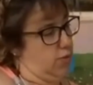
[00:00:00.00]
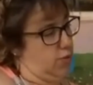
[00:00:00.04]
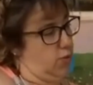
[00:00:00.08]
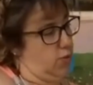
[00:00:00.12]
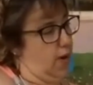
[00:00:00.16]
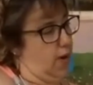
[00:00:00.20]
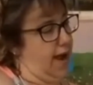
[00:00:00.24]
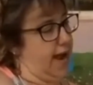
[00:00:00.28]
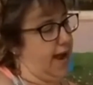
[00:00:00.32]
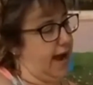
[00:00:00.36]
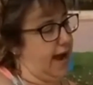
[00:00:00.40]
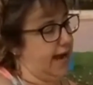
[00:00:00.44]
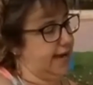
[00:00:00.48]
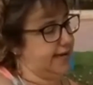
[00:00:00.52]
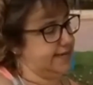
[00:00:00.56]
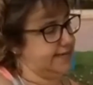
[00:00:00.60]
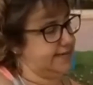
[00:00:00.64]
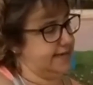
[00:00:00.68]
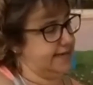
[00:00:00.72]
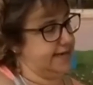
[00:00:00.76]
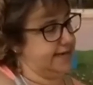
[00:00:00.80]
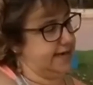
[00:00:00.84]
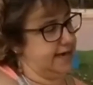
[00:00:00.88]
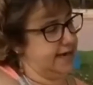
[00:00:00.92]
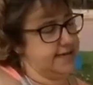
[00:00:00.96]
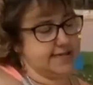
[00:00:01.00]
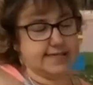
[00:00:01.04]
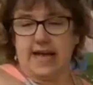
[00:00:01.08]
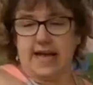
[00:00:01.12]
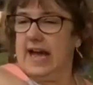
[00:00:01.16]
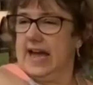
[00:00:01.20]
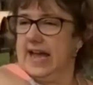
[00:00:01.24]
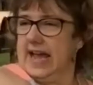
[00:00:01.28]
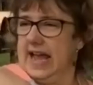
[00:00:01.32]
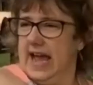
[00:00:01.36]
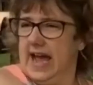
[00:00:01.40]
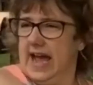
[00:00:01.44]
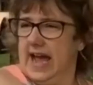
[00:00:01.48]
The way I did it is
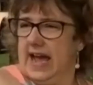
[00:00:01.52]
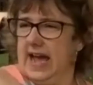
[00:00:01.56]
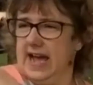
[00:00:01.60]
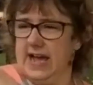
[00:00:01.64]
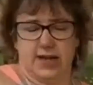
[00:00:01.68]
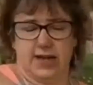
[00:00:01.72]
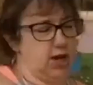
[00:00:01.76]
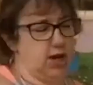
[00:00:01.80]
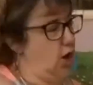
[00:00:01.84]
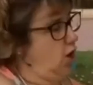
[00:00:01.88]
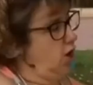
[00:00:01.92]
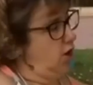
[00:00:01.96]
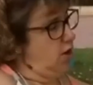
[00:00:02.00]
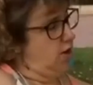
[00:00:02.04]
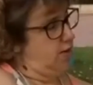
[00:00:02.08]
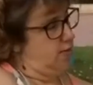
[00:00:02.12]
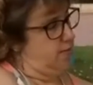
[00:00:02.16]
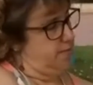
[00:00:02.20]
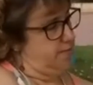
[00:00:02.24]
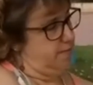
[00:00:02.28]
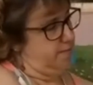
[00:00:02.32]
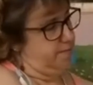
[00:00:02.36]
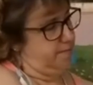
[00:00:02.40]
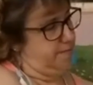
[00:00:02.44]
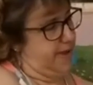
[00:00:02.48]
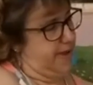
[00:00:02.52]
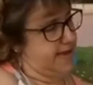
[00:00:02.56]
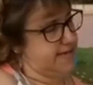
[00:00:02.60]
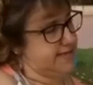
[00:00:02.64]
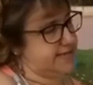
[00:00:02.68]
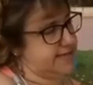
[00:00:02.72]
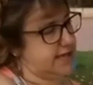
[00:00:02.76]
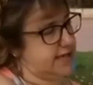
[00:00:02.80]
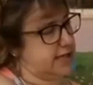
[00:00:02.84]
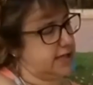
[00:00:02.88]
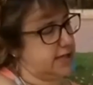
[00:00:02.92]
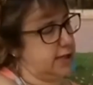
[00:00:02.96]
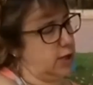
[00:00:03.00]
I had
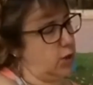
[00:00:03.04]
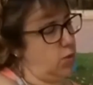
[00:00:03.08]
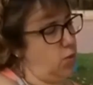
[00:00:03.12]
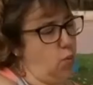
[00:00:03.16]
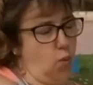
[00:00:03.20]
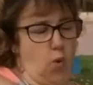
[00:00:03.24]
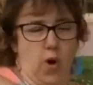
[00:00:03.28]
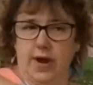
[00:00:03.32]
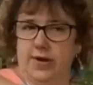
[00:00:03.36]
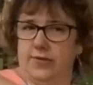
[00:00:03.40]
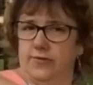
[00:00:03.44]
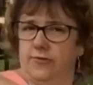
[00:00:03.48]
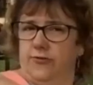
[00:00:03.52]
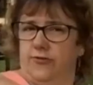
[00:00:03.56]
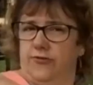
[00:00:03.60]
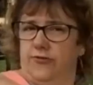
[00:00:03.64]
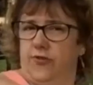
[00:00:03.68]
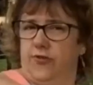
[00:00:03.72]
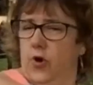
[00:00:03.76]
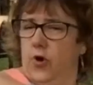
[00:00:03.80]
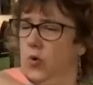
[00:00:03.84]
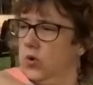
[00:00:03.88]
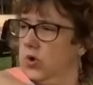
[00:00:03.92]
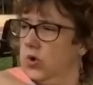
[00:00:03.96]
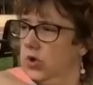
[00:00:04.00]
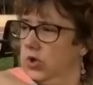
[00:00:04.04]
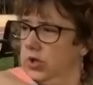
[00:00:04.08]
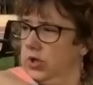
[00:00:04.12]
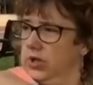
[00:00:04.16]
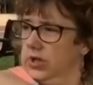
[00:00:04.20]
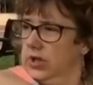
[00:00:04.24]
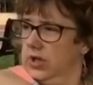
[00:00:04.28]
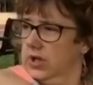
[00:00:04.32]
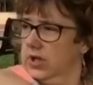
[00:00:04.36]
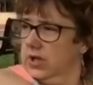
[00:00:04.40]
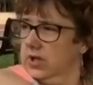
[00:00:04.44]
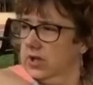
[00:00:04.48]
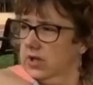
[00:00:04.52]
basically one
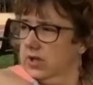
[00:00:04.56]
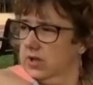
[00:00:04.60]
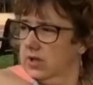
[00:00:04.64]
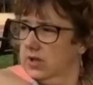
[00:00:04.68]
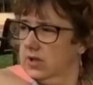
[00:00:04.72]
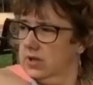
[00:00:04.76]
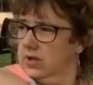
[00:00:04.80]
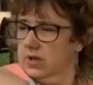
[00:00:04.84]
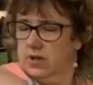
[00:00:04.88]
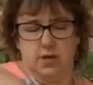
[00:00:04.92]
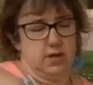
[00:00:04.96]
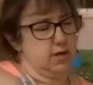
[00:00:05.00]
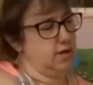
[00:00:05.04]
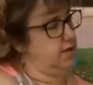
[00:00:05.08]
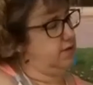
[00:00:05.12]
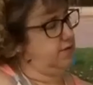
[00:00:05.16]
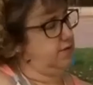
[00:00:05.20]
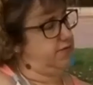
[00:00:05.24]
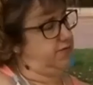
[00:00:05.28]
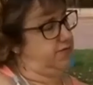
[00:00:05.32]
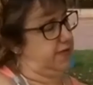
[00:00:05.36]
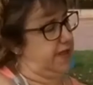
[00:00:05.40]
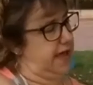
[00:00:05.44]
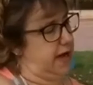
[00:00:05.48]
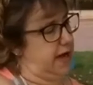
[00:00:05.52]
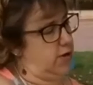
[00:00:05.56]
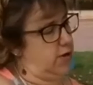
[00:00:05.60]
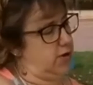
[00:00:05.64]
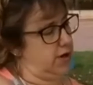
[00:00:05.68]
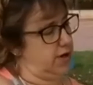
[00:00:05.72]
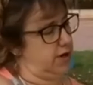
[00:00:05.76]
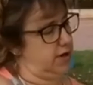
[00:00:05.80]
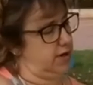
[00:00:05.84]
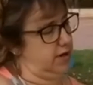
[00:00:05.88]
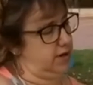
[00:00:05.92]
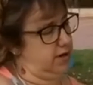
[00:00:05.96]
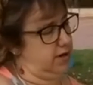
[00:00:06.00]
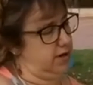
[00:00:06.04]
focal
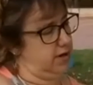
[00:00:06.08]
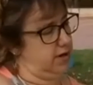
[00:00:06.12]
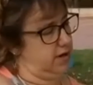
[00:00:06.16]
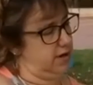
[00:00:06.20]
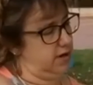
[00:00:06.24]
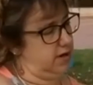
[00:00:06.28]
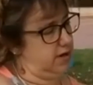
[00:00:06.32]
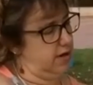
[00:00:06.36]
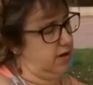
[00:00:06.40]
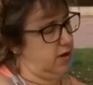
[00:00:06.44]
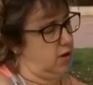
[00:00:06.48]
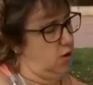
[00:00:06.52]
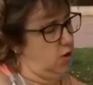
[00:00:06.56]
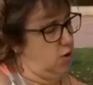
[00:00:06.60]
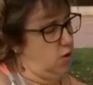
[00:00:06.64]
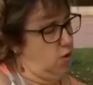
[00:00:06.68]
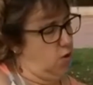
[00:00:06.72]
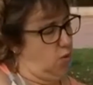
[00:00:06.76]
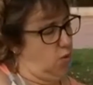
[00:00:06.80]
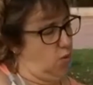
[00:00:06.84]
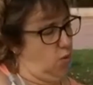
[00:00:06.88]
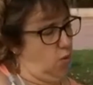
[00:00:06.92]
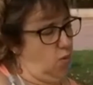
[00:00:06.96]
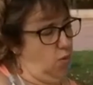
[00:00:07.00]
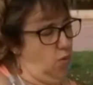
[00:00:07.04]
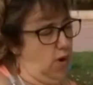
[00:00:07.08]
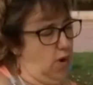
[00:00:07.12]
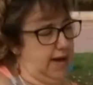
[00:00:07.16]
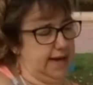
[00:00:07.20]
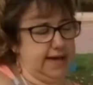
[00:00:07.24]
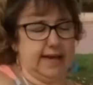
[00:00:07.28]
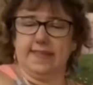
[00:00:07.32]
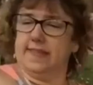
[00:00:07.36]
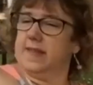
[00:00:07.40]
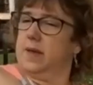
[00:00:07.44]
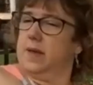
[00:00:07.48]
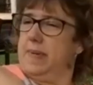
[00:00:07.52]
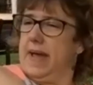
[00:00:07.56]
flower,
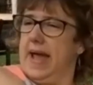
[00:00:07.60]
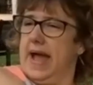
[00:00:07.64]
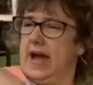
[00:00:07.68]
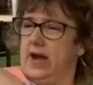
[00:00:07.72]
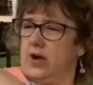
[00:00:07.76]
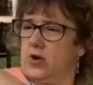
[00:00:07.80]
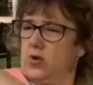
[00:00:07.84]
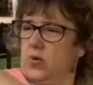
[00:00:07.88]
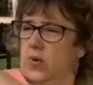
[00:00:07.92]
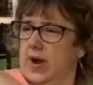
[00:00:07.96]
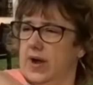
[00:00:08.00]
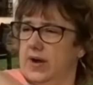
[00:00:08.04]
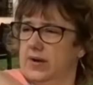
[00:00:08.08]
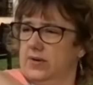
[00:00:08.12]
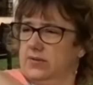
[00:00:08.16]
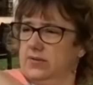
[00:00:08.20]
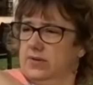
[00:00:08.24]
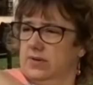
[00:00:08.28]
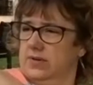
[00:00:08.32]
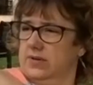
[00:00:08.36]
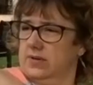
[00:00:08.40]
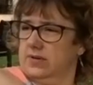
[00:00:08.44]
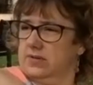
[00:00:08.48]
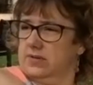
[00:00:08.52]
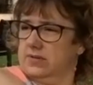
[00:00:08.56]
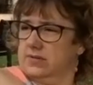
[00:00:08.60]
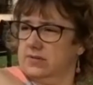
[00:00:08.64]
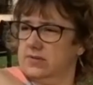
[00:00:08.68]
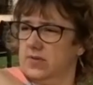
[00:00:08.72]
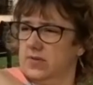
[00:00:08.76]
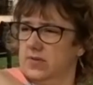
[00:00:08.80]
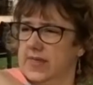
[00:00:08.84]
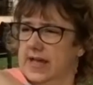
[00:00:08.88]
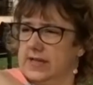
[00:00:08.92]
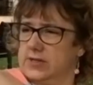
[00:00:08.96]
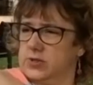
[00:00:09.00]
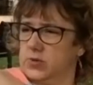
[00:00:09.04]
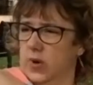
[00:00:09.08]
one in the background.
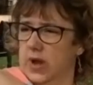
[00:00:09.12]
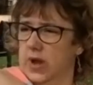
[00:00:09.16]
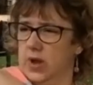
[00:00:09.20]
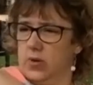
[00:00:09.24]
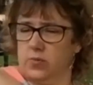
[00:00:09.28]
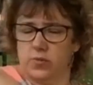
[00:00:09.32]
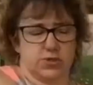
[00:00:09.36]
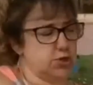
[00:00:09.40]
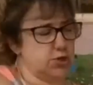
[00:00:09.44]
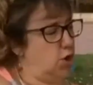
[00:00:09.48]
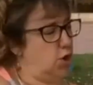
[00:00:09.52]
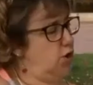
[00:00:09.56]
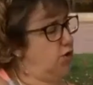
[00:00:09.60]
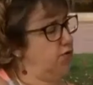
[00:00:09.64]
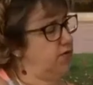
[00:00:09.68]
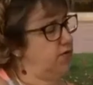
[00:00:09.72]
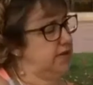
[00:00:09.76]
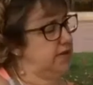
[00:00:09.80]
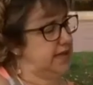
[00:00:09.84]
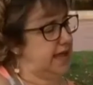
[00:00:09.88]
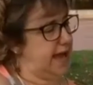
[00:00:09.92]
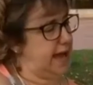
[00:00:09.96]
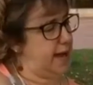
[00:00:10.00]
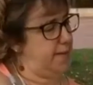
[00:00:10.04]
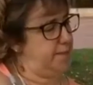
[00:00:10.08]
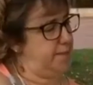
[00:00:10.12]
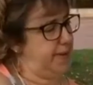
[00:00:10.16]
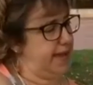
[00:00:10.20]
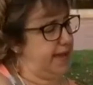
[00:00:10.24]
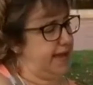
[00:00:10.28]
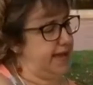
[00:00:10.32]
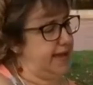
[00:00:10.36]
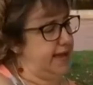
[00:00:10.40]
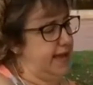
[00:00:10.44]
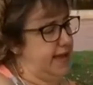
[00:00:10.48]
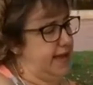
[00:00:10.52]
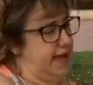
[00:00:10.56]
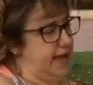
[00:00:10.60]
So that's why it was
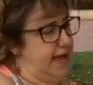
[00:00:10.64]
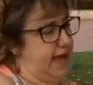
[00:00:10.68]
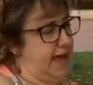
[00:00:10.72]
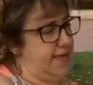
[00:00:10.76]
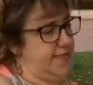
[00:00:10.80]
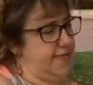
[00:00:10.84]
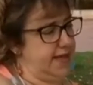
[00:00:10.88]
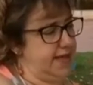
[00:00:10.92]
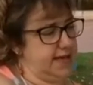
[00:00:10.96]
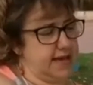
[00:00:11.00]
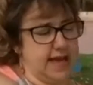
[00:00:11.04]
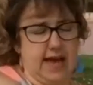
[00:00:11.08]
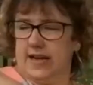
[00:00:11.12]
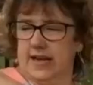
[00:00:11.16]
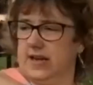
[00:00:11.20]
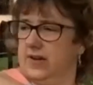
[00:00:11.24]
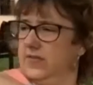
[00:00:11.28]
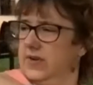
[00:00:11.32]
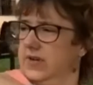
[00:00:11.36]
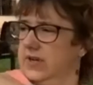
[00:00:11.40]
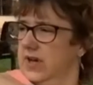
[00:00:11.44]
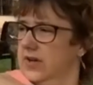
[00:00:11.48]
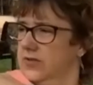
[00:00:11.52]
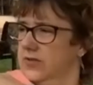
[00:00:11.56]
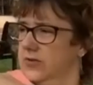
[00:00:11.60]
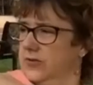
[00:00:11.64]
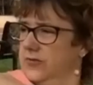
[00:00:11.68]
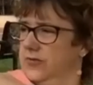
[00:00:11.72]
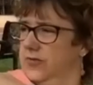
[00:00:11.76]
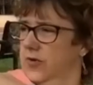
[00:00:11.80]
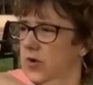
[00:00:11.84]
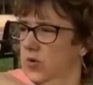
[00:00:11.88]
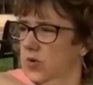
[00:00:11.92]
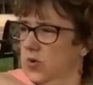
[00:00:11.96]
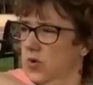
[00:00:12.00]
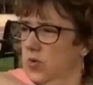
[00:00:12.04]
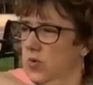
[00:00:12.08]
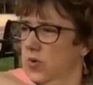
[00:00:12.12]
overlapping. And then kind of another
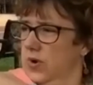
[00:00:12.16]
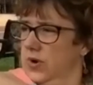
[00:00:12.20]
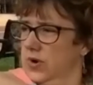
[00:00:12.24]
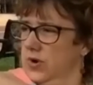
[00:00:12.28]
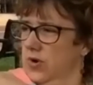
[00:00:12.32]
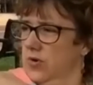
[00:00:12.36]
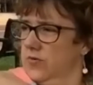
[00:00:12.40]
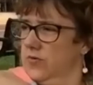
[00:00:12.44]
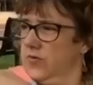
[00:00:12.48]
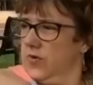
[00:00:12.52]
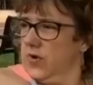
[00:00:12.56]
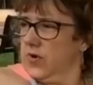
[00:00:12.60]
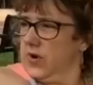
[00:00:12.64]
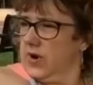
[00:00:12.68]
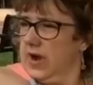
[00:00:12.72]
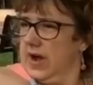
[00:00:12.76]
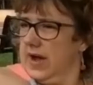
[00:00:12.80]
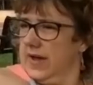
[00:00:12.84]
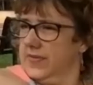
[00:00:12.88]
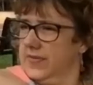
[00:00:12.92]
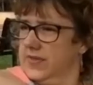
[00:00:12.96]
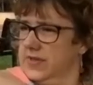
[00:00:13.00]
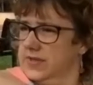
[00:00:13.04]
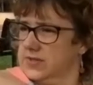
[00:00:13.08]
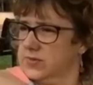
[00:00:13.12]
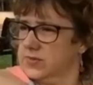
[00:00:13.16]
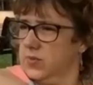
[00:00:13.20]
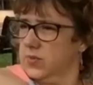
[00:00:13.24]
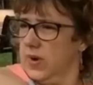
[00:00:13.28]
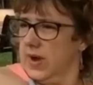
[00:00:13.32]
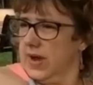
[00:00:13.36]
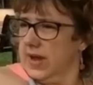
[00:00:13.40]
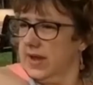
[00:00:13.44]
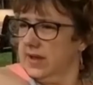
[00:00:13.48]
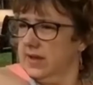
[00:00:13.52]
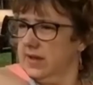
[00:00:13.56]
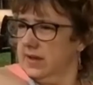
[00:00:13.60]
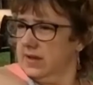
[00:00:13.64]
focal one over on this
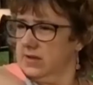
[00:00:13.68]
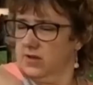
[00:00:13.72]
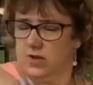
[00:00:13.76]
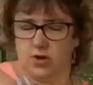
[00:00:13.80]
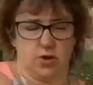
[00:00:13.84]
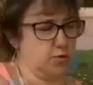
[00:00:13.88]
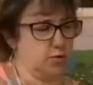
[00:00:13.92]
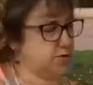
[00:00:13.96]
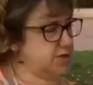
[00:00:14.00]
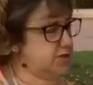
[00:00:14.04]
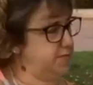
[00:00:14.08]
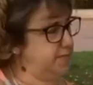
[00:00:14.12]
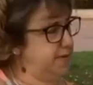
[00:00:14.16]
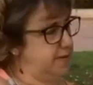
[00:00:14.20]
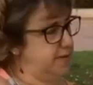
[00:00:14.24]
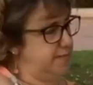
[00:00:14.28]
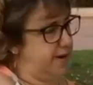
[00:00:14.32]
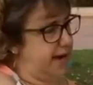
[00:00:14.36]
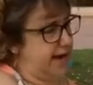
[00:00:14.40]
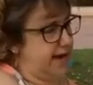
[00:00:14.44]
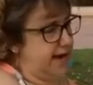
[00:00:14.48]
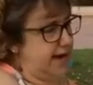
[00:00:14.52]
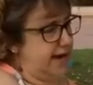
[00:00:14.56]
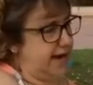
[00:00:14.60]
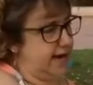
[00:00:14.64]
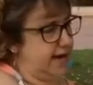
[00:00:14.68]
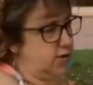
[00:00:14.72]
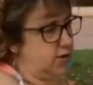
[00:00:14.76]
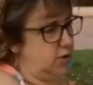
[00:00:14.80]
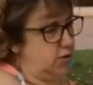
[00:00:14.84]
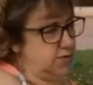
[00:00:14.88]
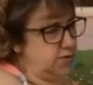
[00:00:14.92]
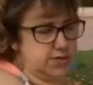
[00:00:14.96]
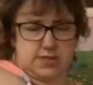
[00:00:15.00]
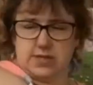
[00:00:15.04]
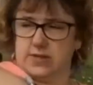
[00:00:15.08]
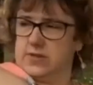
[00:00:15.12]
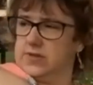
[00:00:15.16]
way. You know, to me, my eye
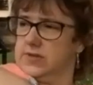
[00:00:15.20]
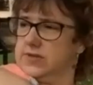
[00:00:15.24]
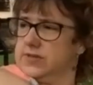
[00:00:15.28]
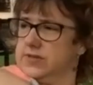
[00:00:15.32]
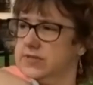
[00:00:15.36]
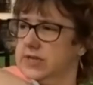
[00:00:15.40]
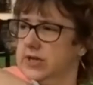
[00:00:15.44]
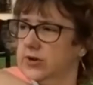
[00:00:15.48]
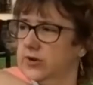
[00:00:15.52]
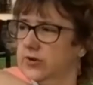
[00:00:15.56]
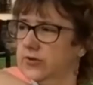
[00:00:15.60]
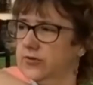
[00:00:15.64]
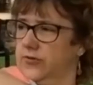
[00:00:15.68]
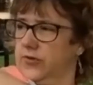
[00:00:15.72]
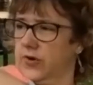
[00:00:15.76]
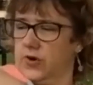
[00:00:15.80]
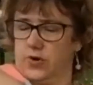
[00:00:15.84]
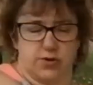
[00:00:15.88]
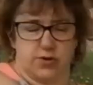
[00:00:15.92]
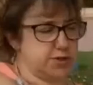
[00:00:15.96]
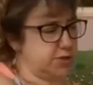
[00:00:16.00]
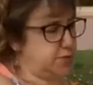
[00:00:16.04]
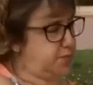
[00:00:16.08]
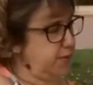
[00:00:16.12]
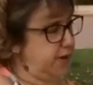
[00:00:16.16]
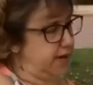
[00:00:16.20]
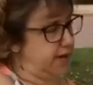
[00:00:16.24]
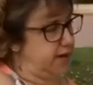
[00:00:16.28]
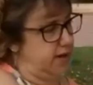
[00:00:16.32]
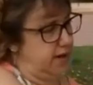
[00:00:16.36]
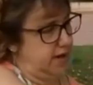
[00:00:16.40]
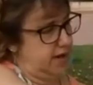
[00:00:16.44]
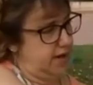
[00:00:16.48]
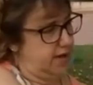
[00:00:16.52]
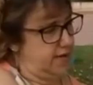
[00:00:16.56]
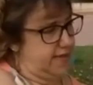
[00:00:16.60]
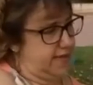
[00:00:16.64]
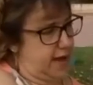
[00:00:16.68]
goes to the center first, but
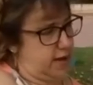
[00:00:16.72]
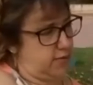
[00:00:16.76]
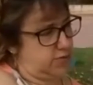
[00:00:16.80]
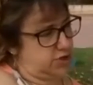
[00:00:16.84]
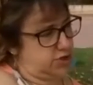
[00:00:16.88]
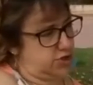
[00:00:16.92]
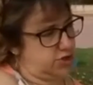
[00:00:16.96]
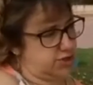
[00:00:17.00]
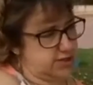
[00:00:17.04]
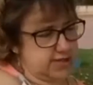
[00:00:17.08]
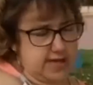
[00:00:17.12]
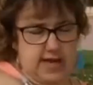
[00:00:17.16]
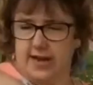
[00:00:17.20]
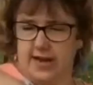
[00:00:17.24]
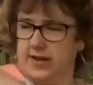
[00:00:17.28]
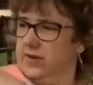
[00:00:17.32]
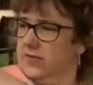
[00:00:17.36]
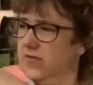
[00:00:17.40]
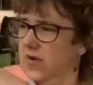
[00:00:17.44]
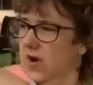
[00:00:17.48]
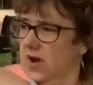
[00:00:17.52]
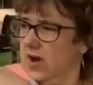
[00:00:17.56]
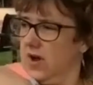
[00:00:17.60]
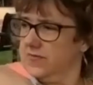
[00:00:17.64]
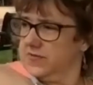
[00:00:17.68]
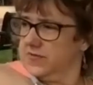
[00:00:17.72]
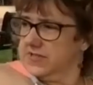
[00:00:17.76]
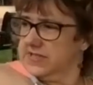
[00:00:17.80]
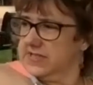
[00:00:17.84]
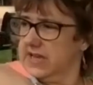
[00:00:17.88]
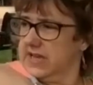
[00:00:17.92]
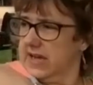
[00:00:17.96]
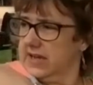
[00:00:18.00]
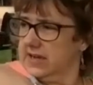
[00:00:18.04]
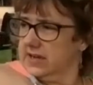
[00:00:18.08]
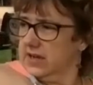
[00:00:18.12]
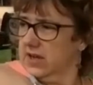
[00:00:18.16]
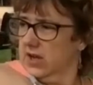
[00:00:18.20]
that was just kind of
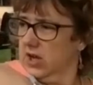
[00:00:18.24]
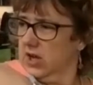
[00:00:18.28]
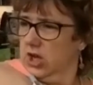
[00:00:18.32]
offset.